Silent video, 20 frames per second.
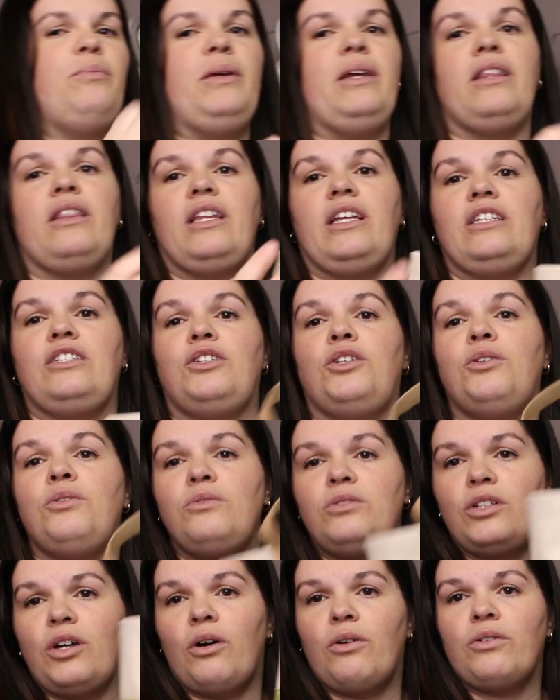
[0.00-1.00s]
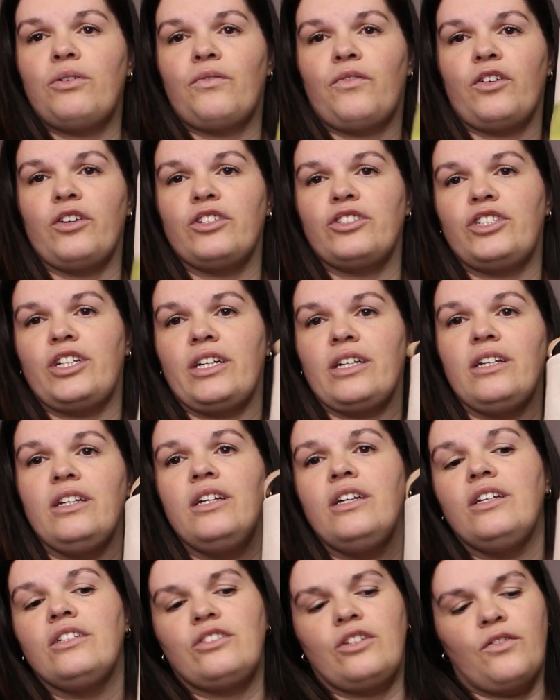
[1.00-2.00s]
be the two-tone version.
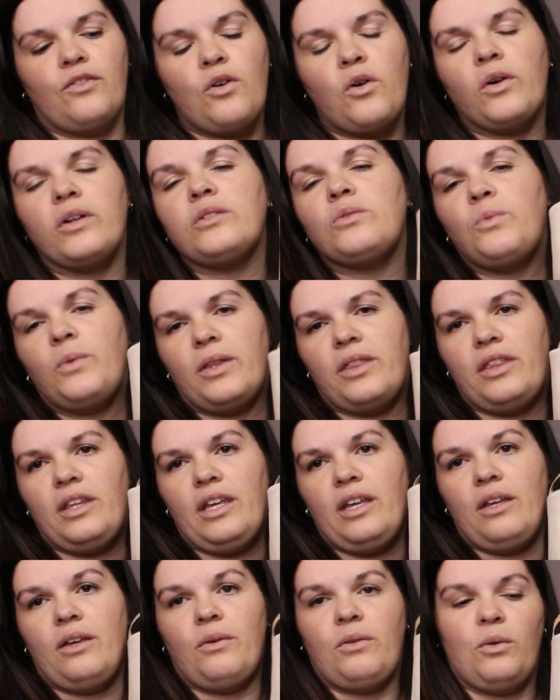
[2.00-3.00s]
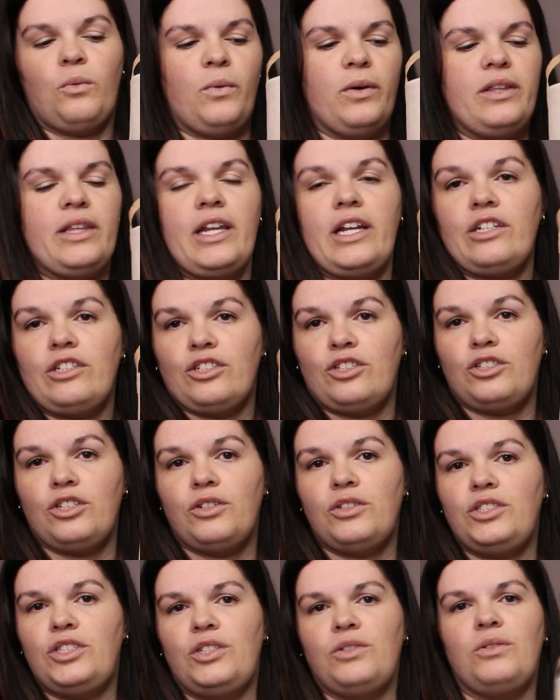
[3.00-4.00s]
So of course with the the one that I just
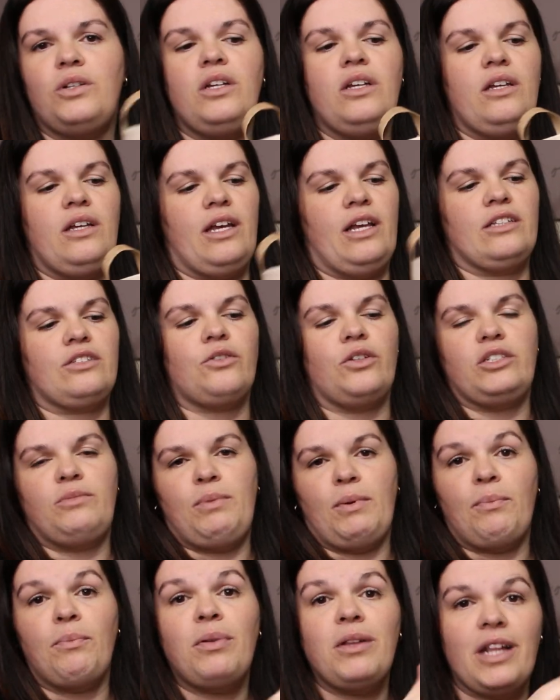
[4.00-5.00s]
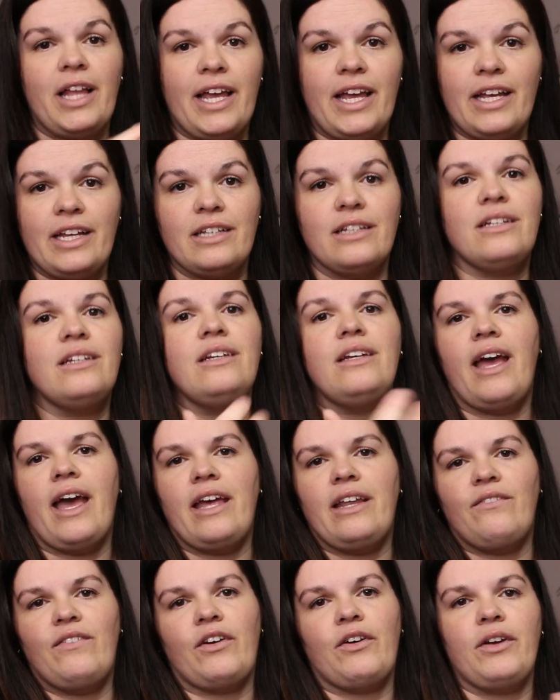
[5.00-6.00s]
showed you, it's going to be plain
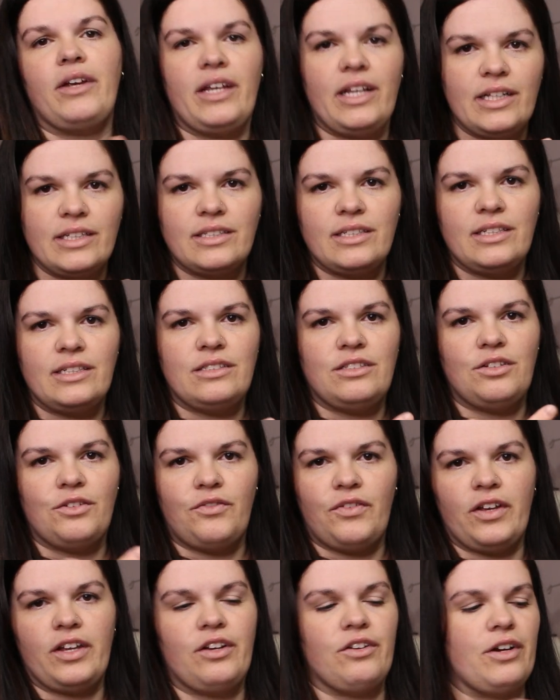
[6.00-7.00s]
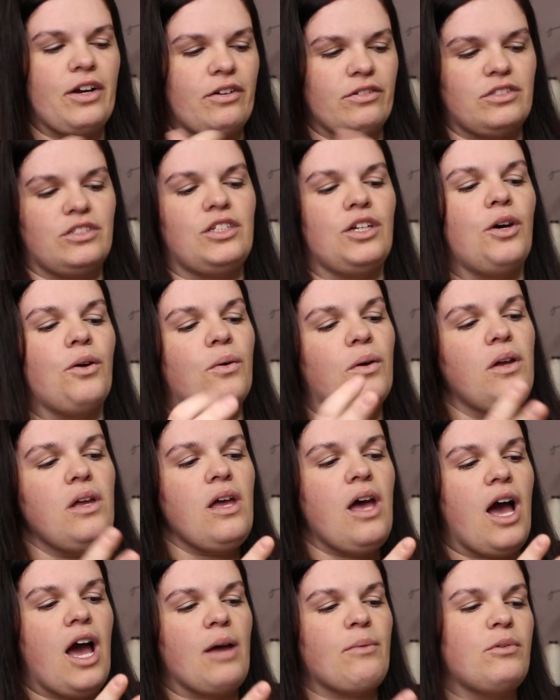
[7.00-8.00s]
and very easy to figure out. So
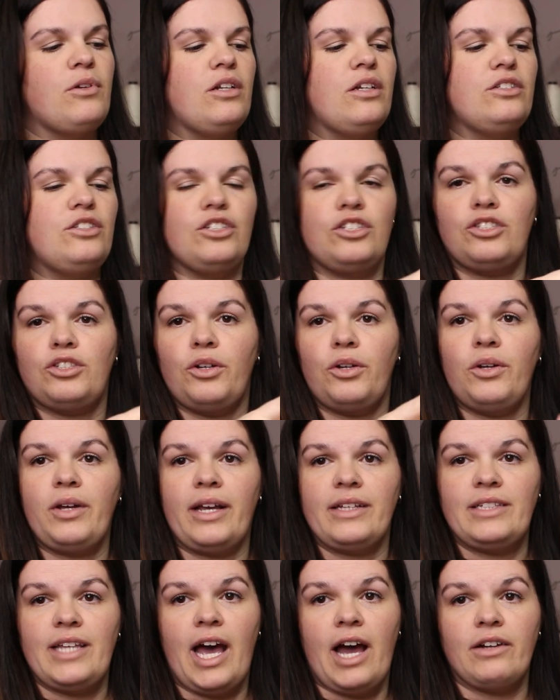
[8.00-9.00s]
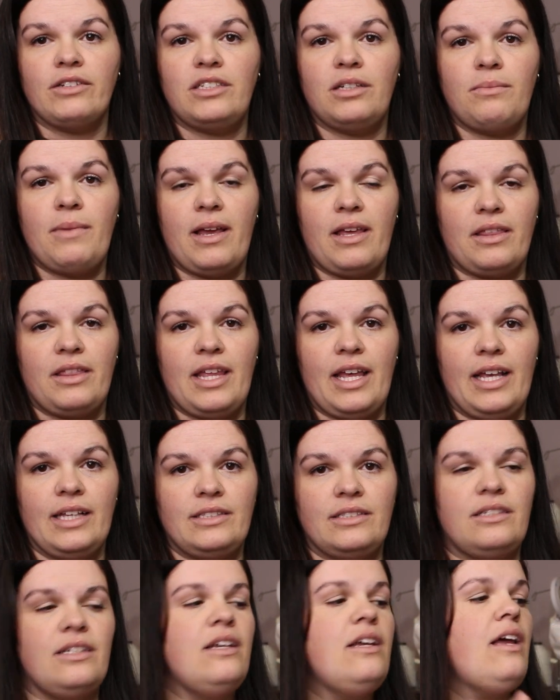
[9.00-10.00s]
I'm gonna just show you guys how to make
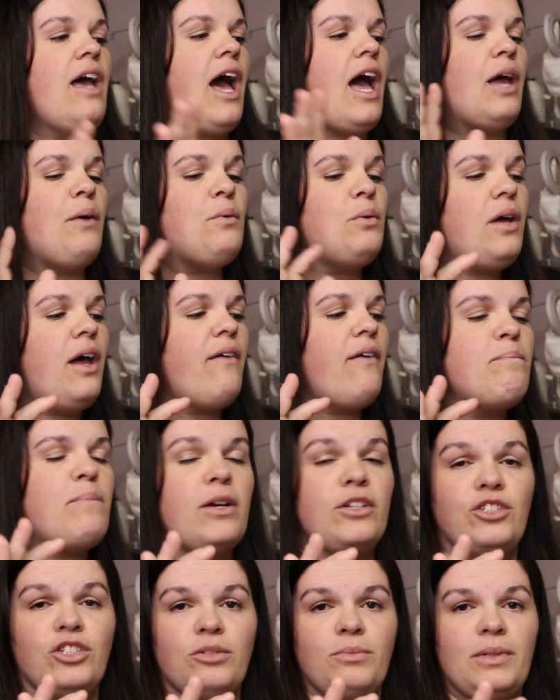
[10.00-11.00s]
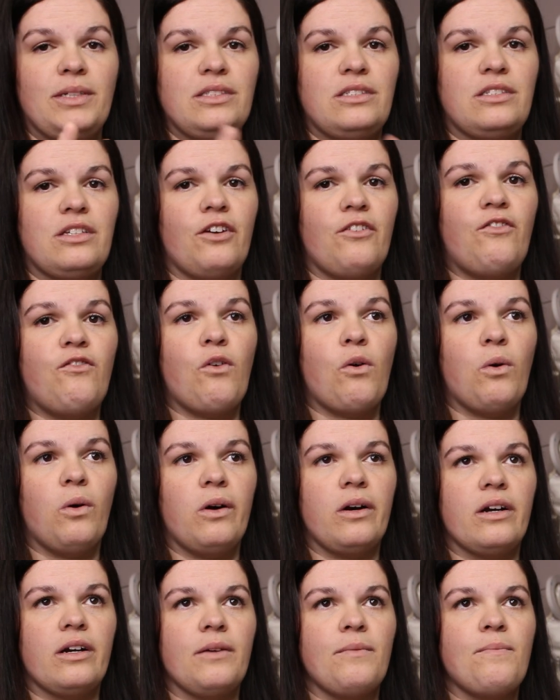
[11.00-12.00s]
this. I will measurements
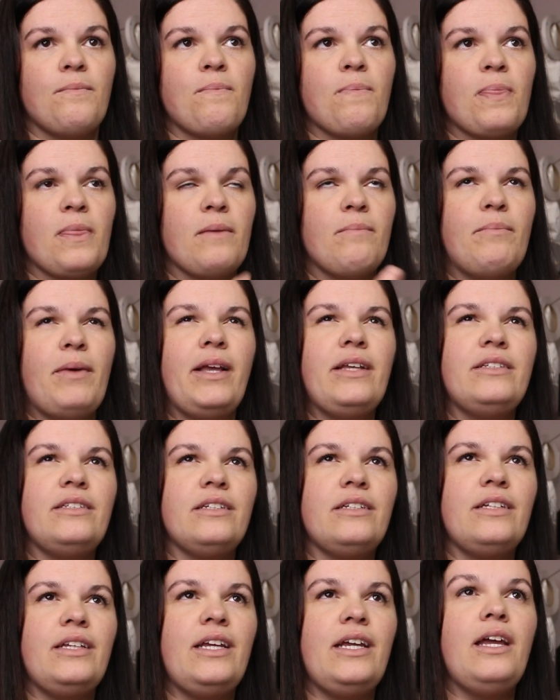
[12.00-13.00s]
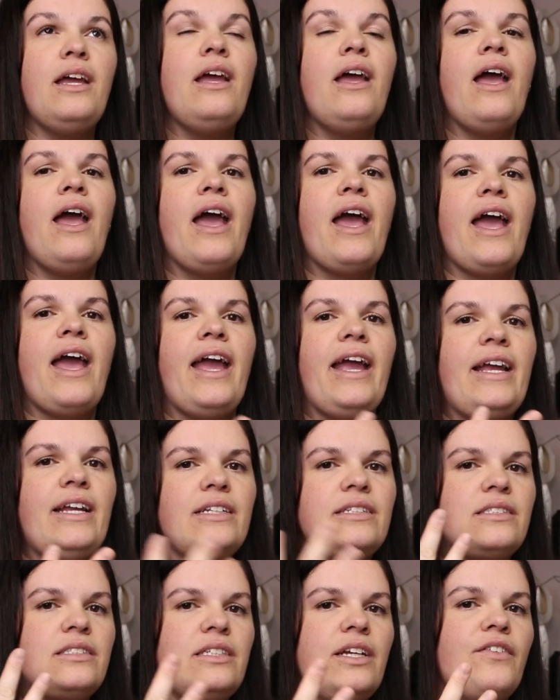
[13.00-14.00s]
for basically
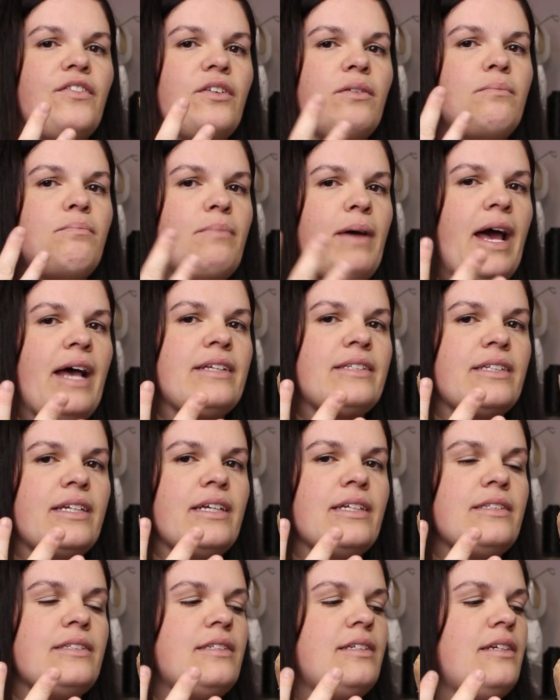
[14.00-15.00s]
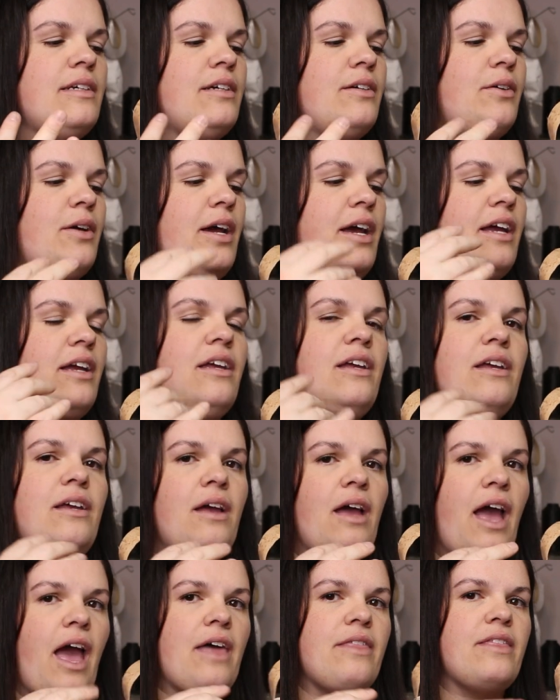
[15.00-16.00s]
eight different baskets, okay,
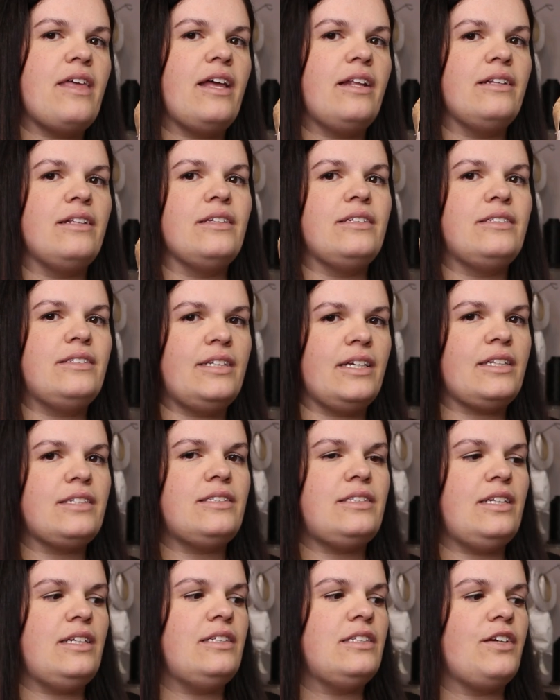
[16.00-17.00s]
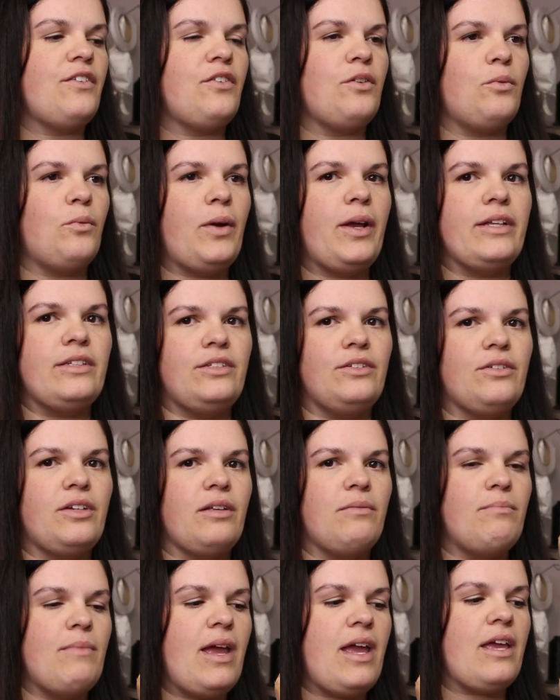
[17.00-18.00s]
and then sixteen different ways you
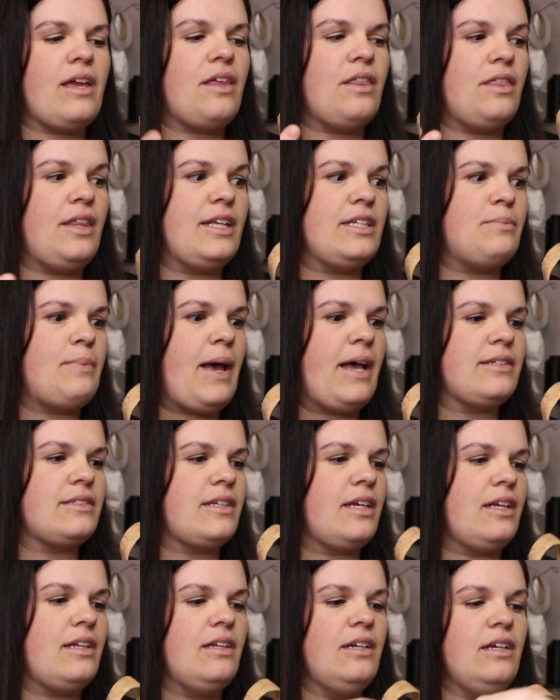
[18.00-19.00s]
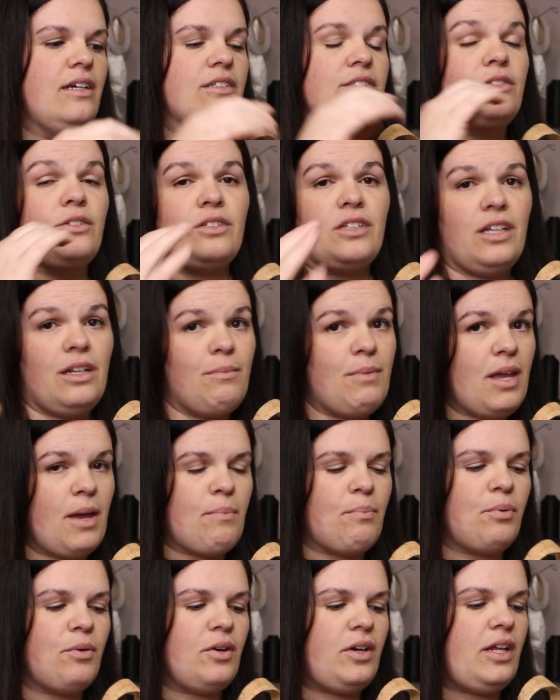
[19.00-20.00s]
can make this basket. So it's going to be a
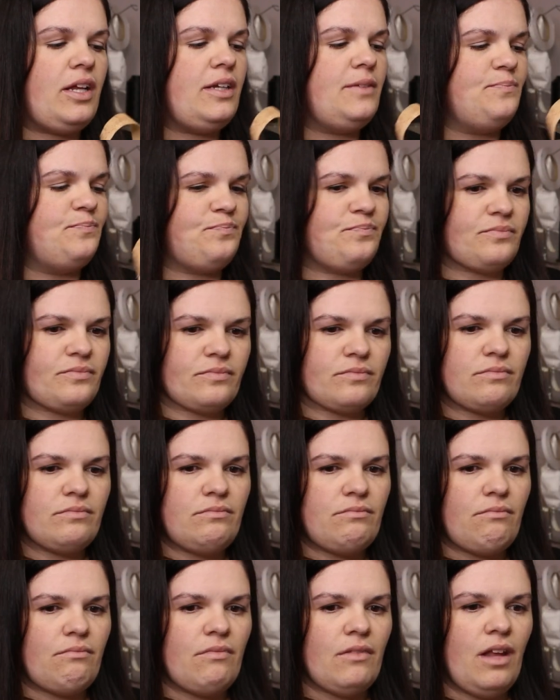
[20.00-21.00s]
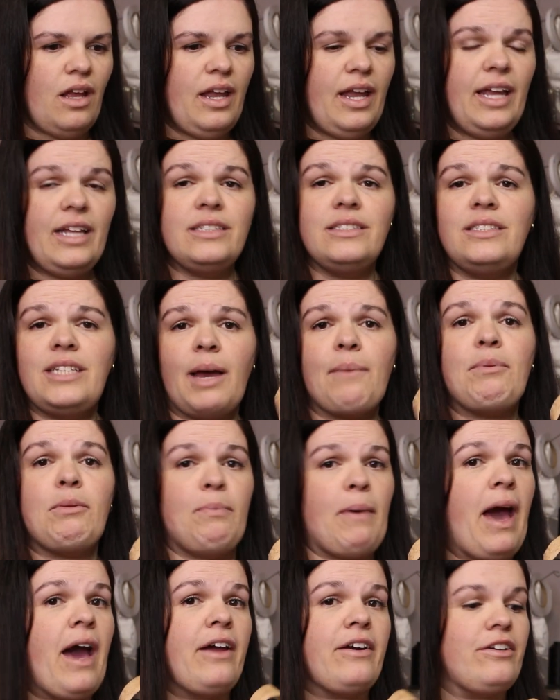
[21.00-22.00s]
pretty in-depth
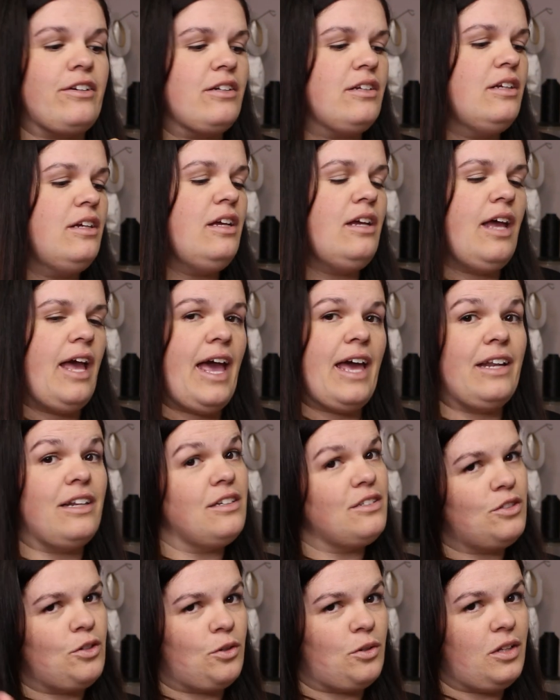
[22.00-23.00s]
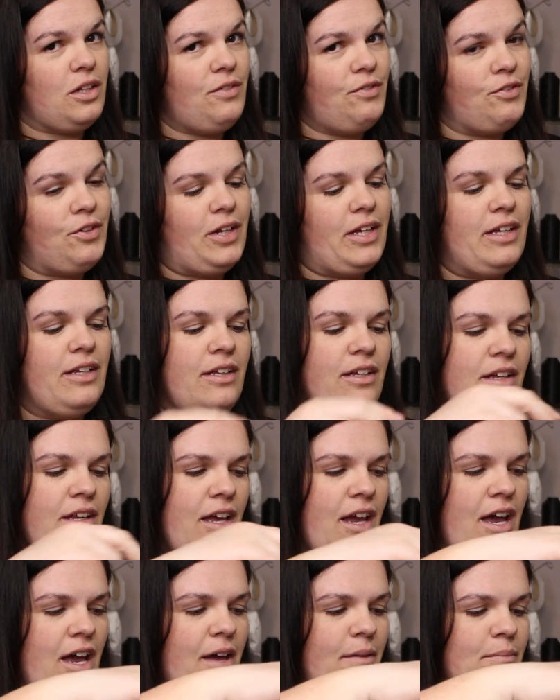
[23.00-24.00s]
pattern and totally free,
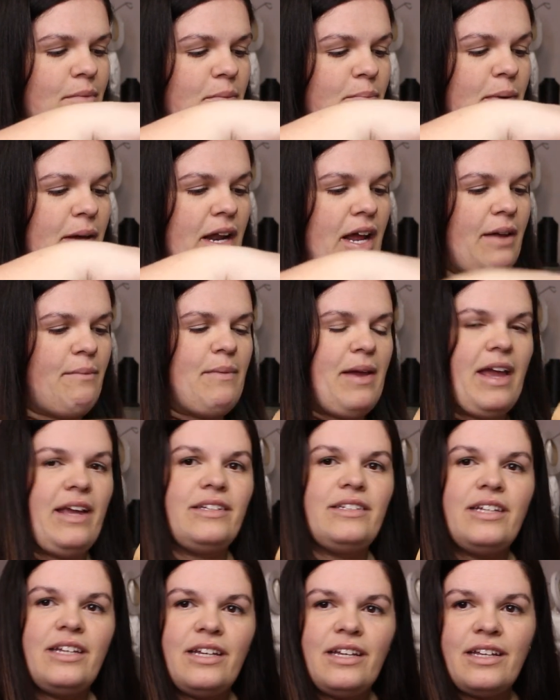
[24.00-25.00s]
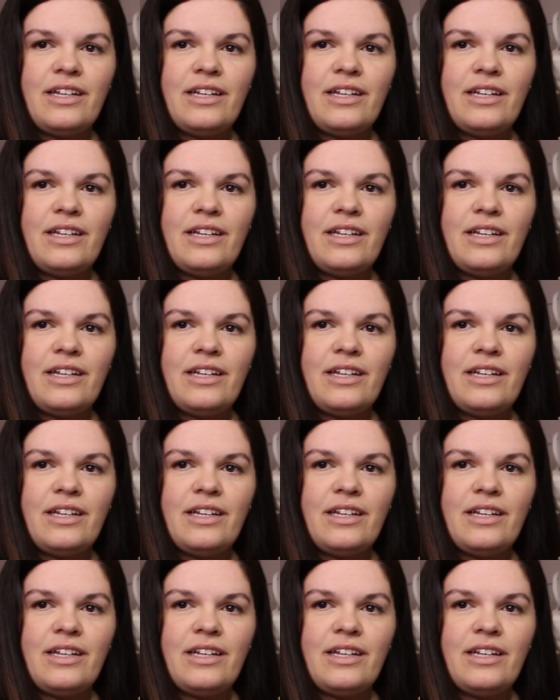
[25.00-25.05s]
um, but I made